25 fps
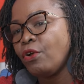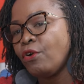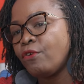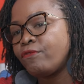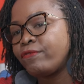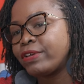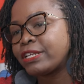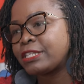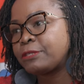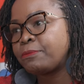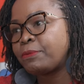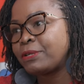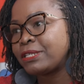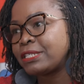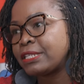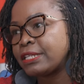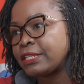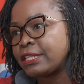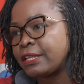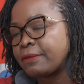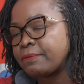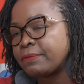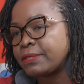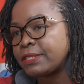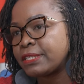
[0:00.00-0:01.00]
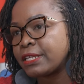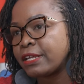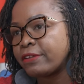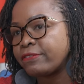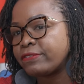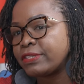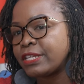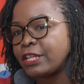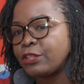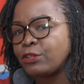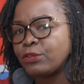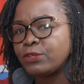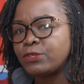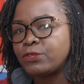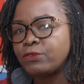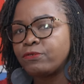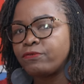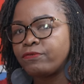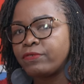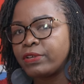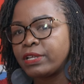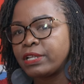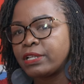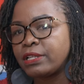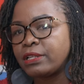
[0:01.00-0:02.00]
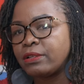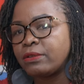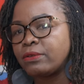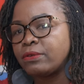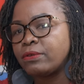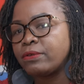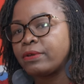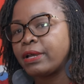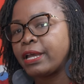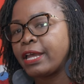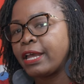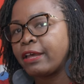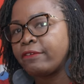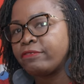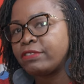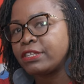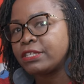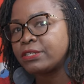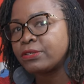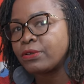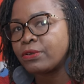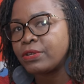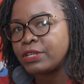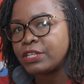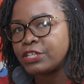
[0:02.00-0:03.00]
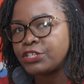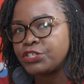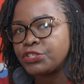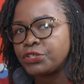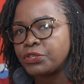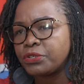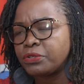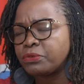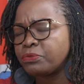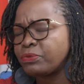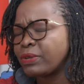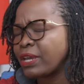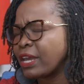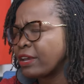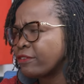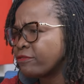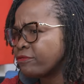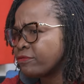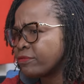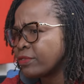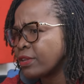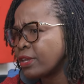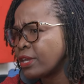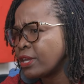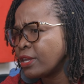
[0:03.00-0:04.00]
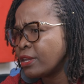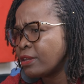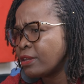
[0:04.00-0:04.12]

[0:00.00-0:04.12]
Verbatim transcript: of expressing themselves. There are those who feel, oh, I have this condition. We have